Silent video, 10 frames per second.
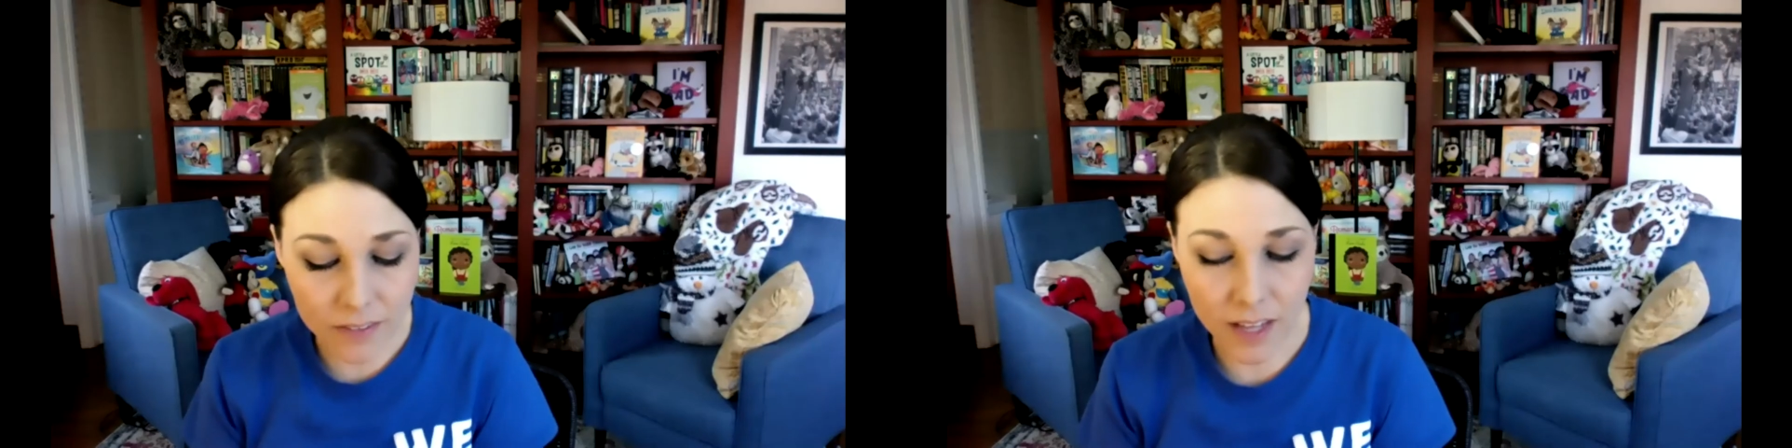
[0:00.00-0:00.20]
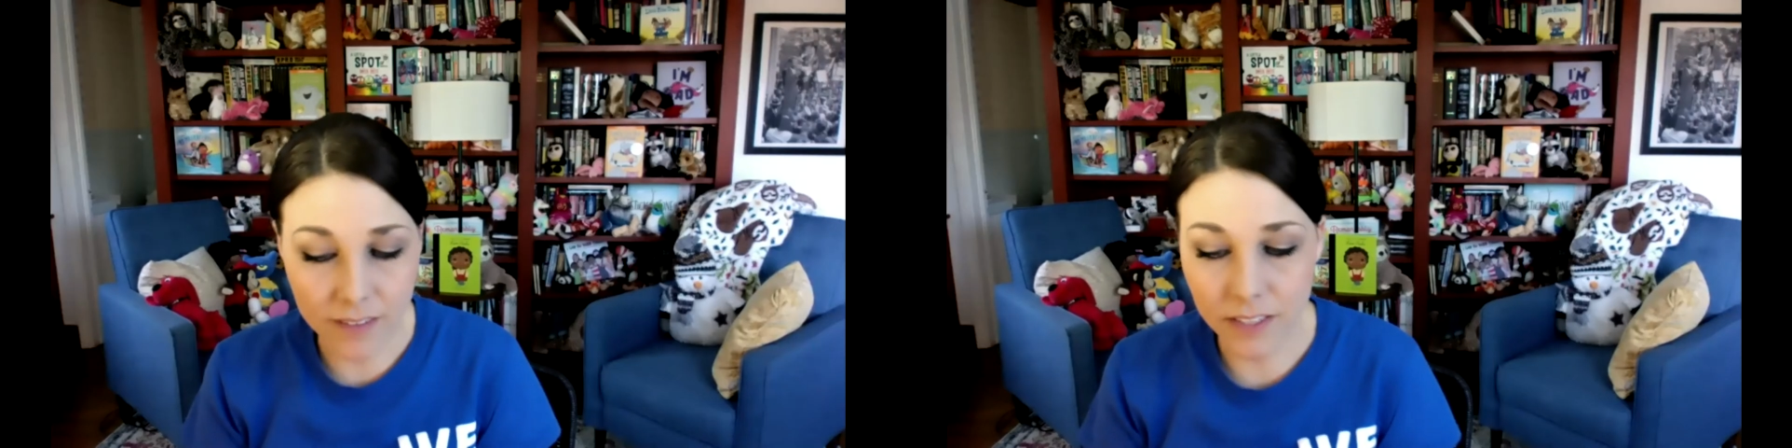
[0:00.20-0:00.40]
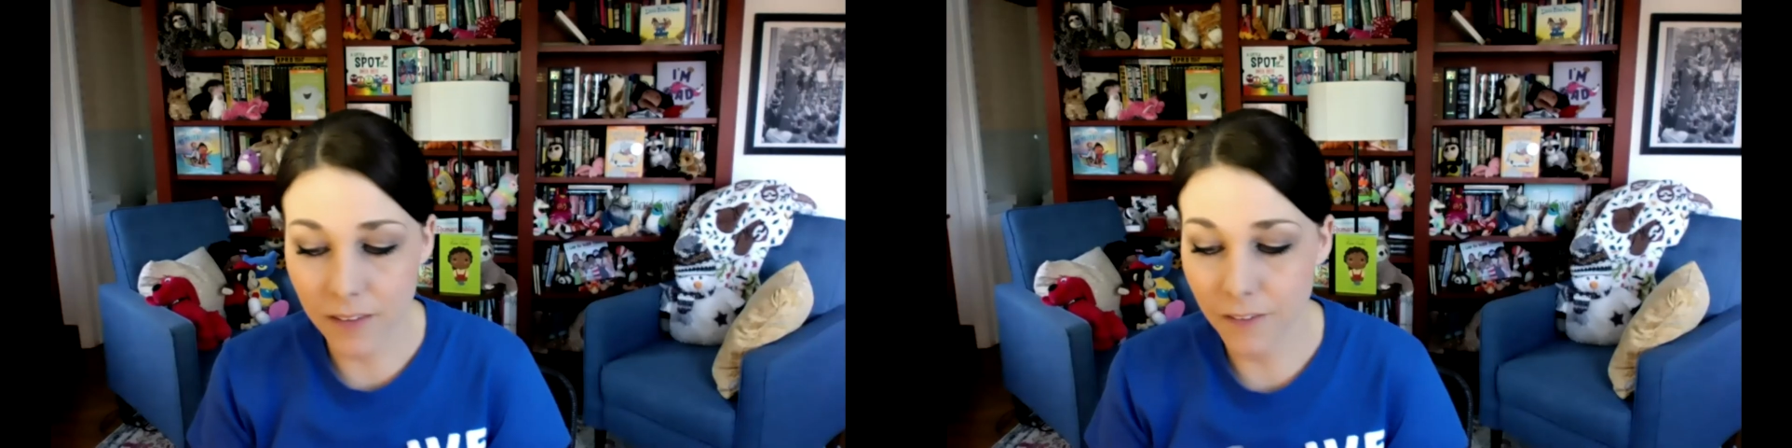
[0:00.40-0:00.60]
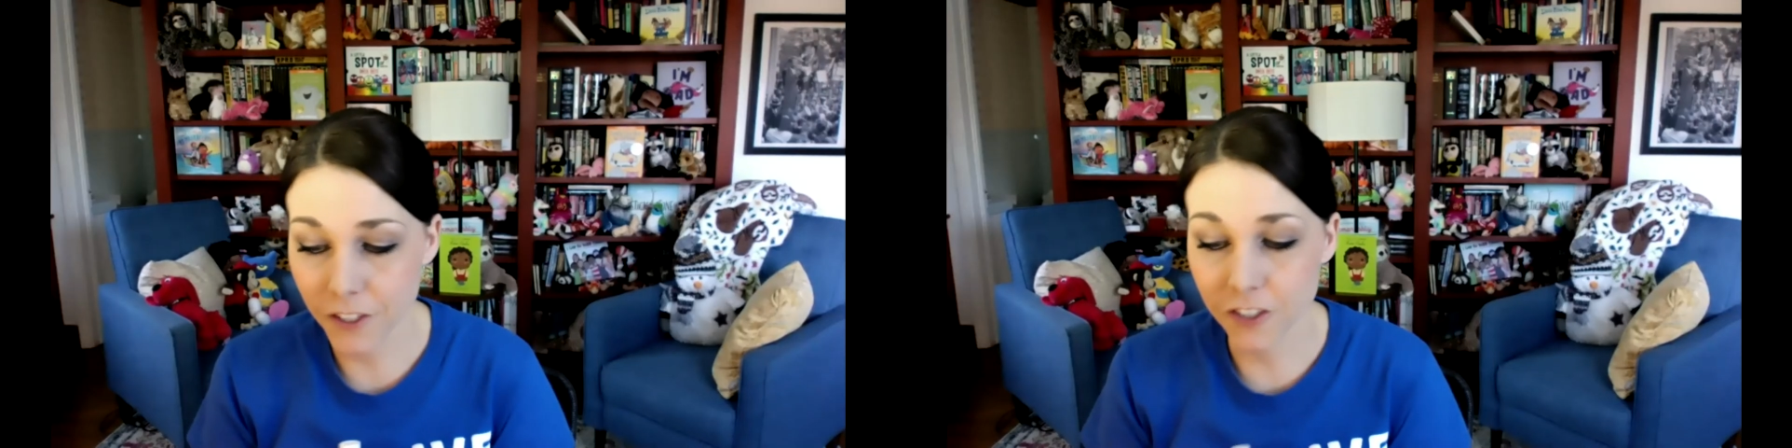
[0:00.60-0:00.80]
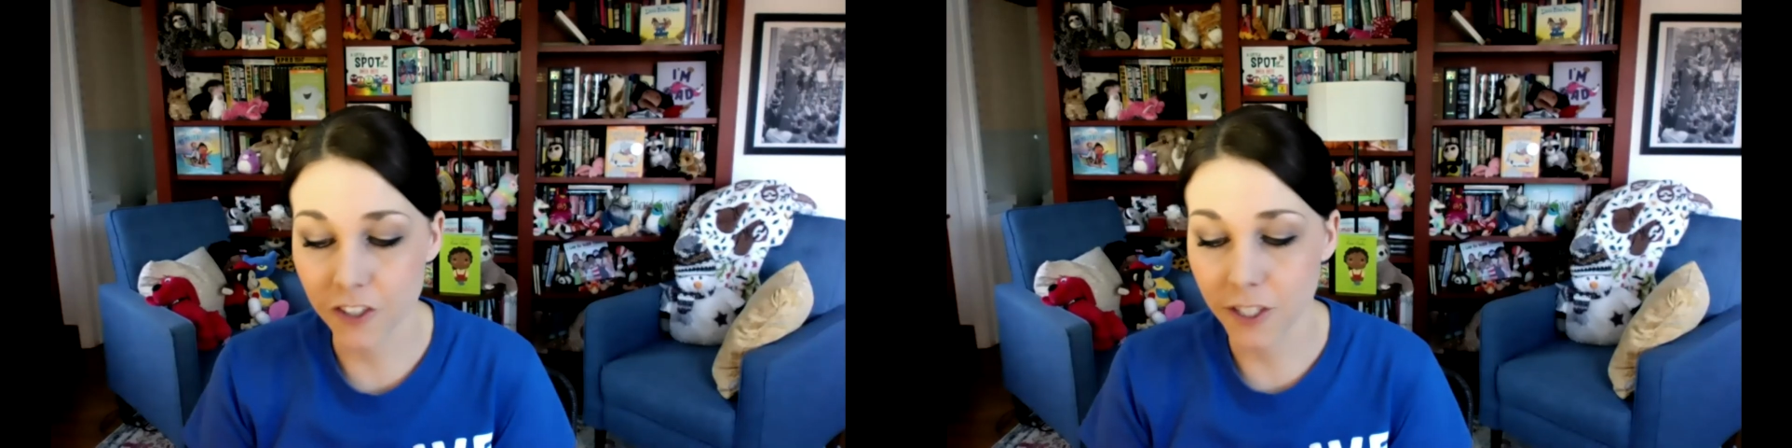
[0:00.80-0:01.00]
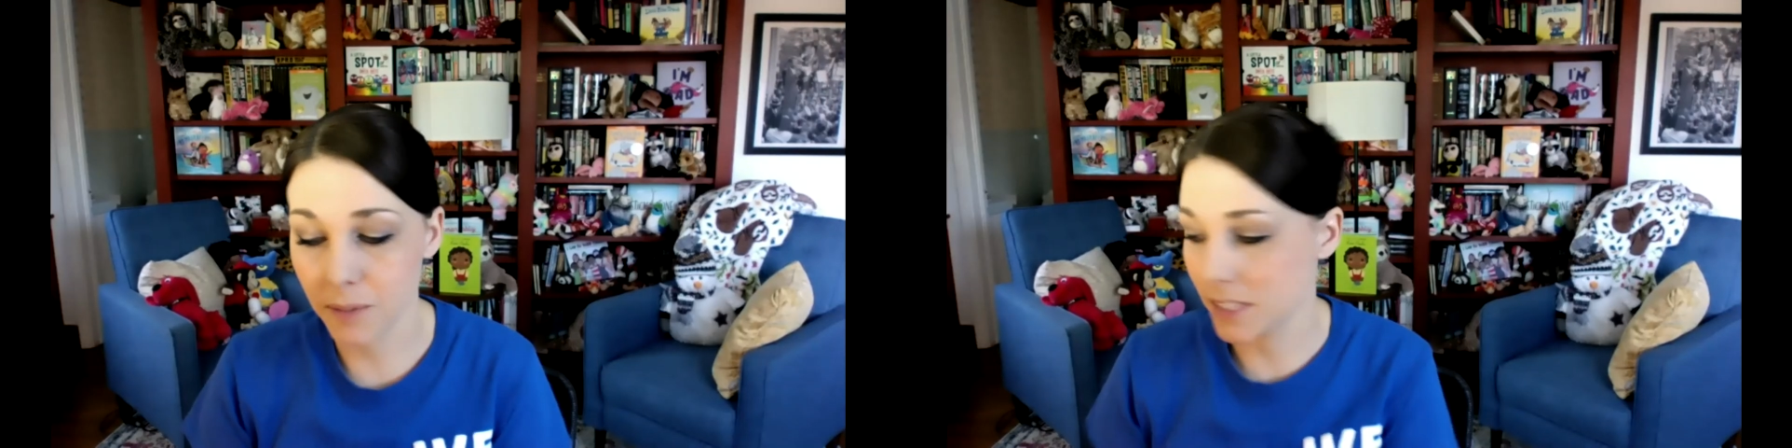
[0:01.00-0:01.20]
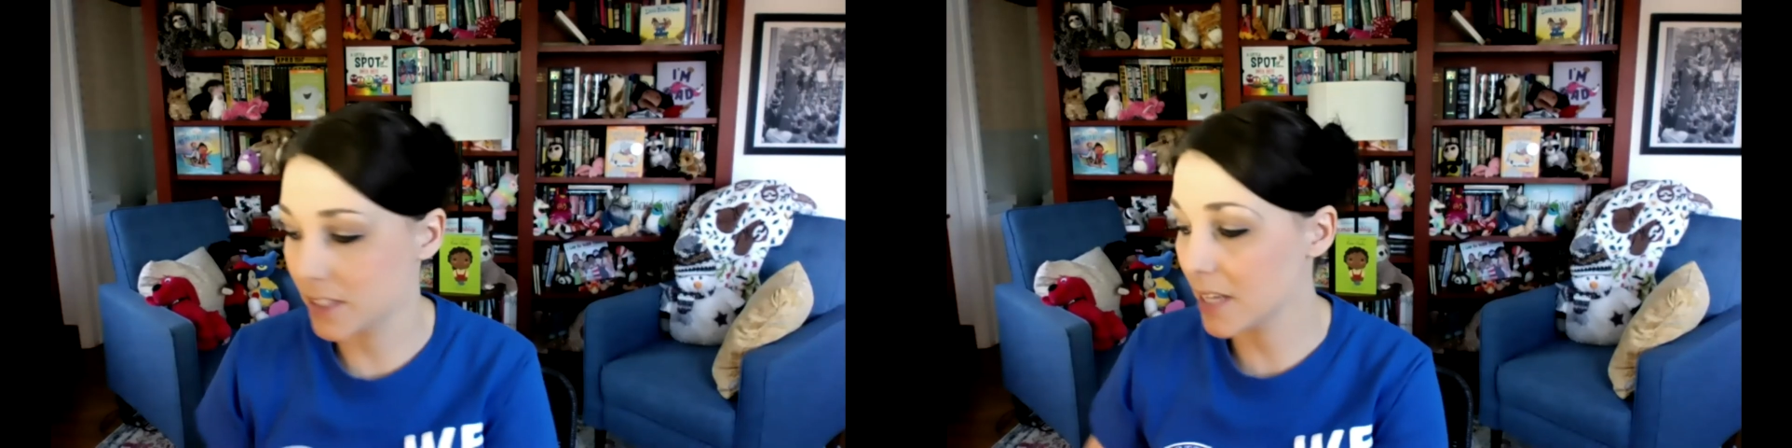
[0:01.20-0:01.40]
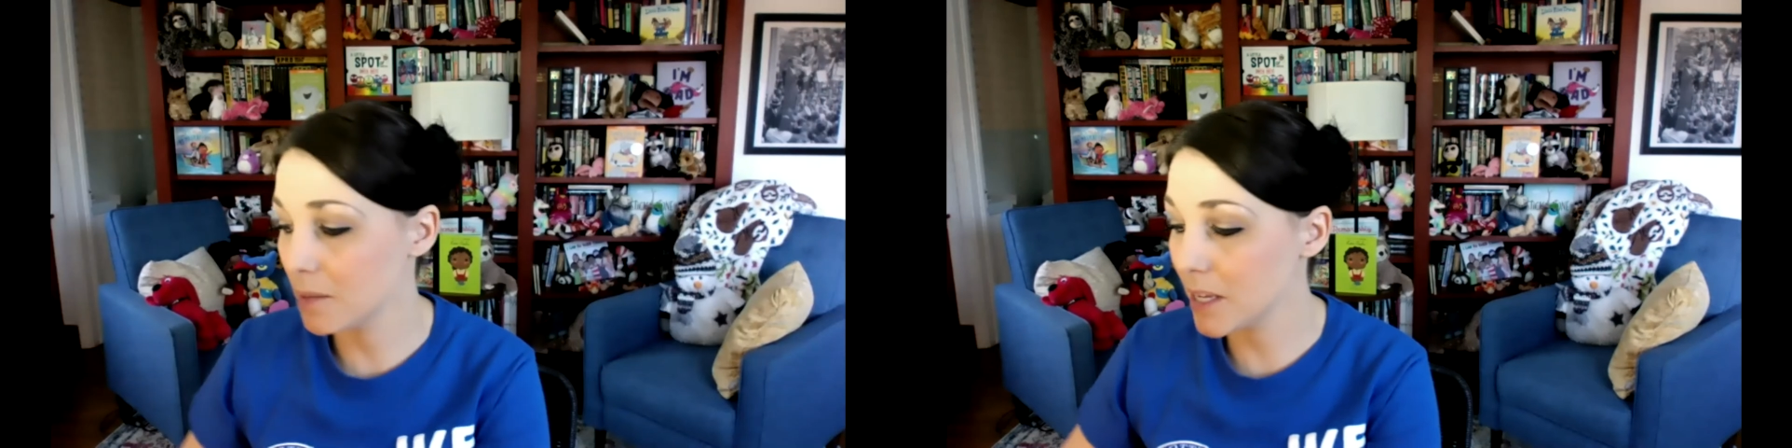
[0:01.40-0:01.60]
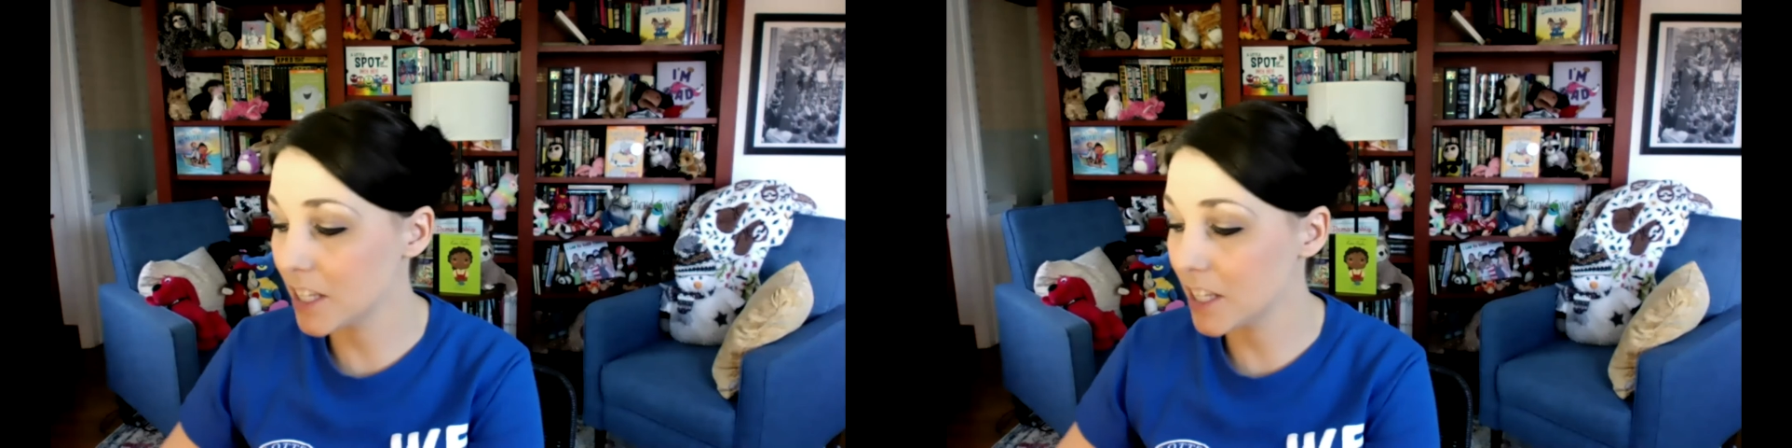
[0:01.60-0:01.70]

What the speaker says: love, love for your grown-ups to send me,